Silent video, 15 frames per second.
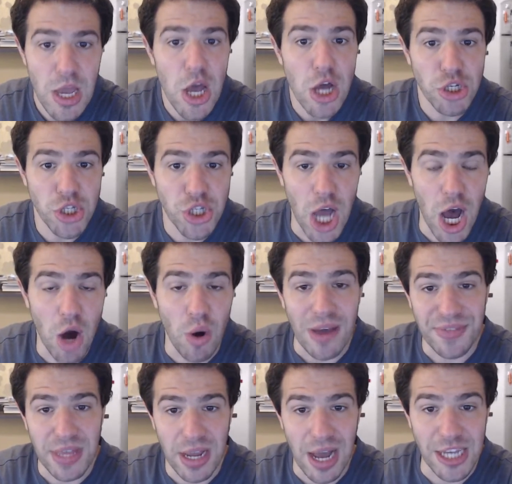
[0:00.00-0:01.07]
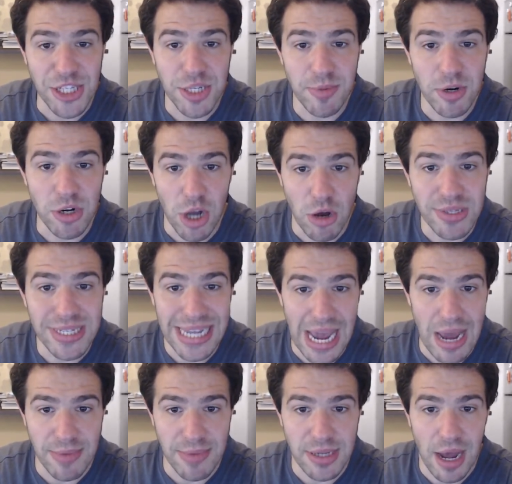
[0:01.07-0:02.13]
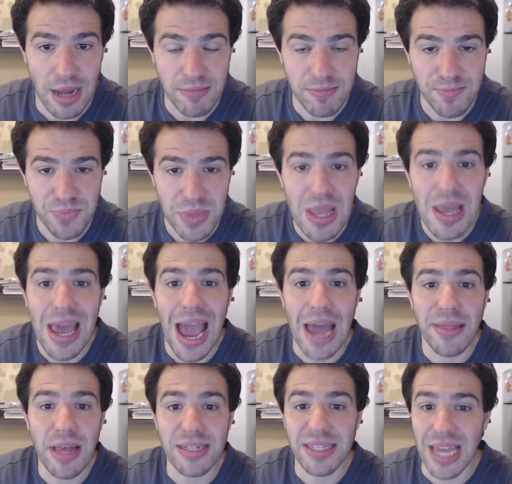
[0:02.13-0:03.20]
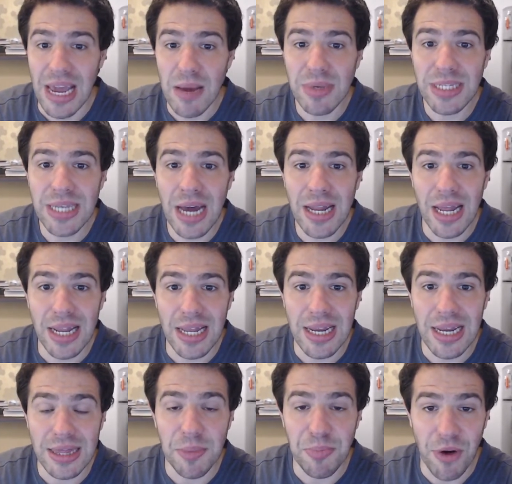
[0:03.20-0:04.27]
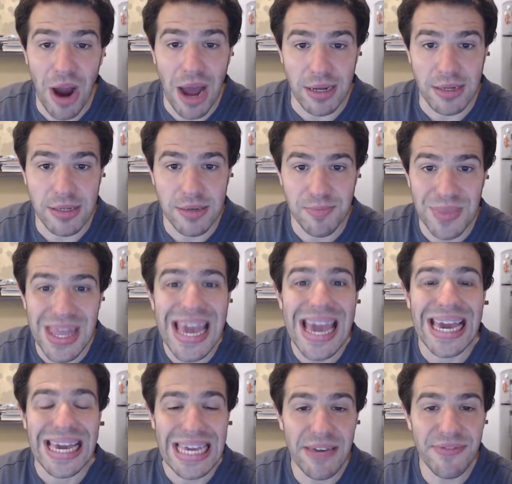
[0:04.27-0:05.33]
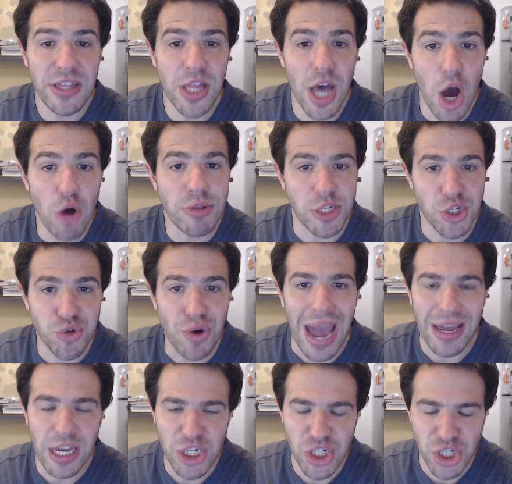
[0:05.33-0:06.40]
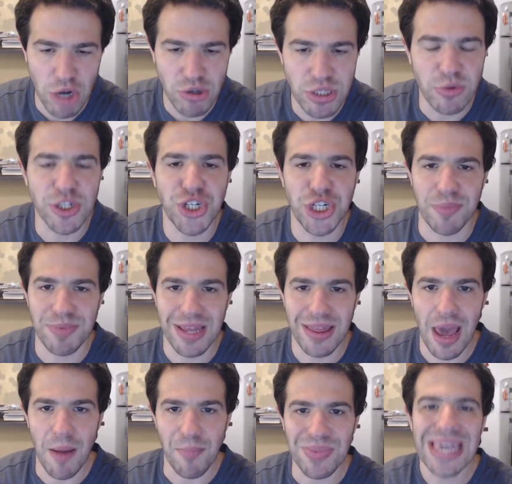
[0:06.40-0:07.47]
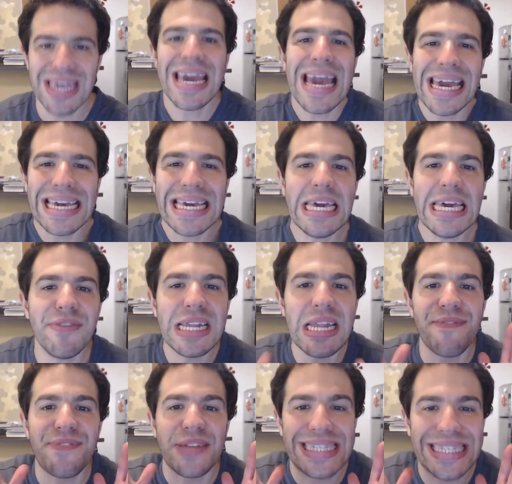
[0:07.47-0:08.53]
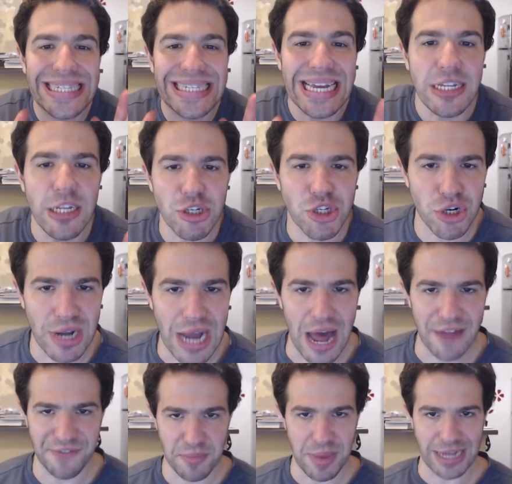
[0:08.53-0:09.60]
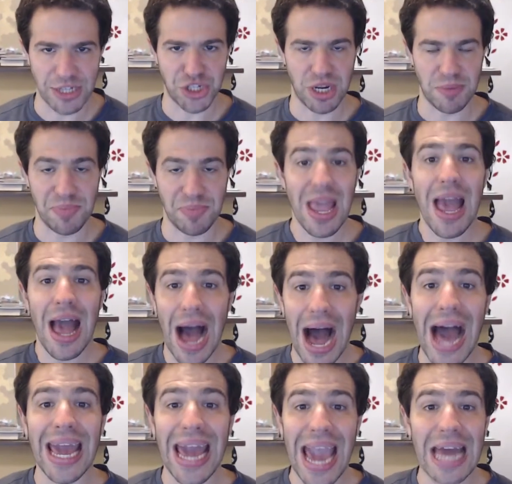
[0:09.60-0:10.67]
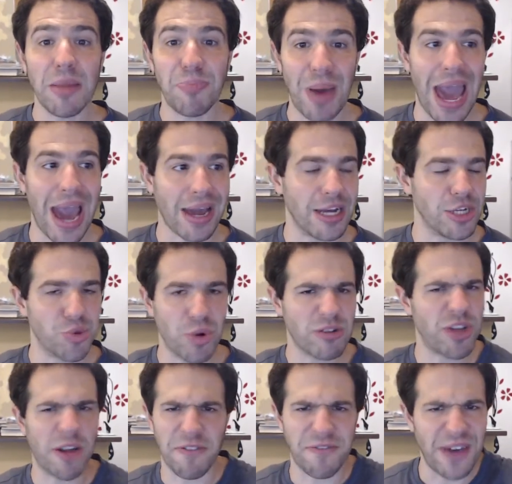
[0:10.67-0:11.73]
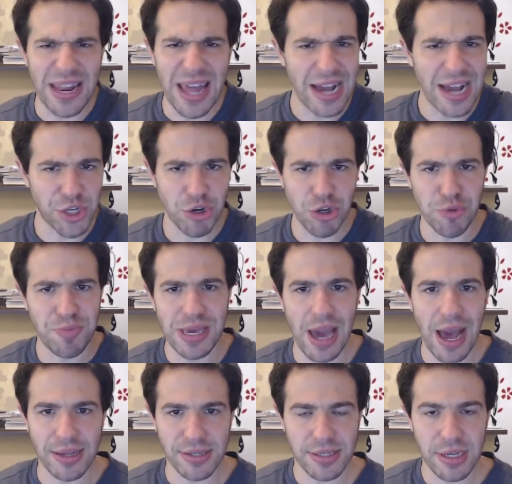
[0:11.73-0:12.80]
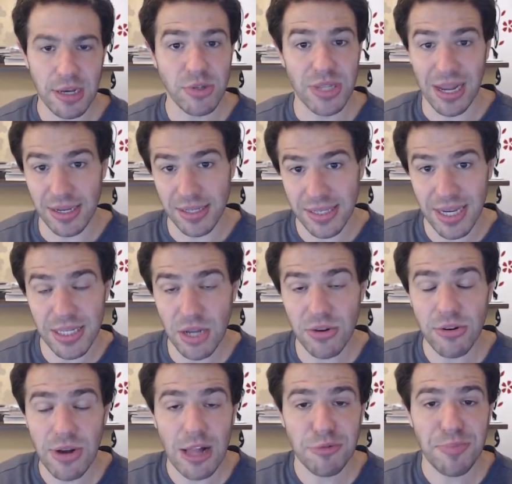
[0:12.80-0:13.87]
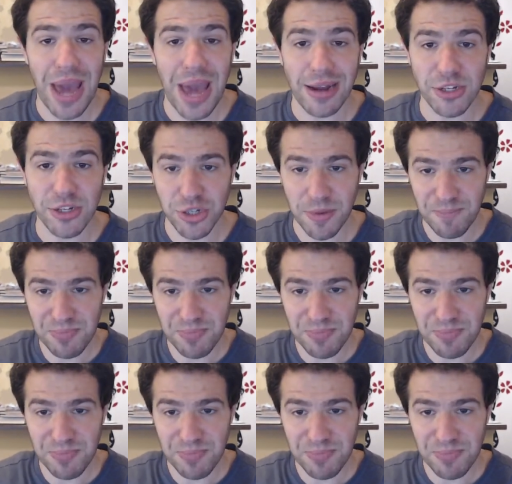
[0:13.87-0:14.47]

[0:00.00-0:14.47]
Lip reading: So if the customer goes to Amazon and they say, Amazon, I didn't get the product, even though the tracking shows it was shipped to them, even if it's signature confirmation, I had a package, where it was on FedEx or UPS. It was like a $600 package.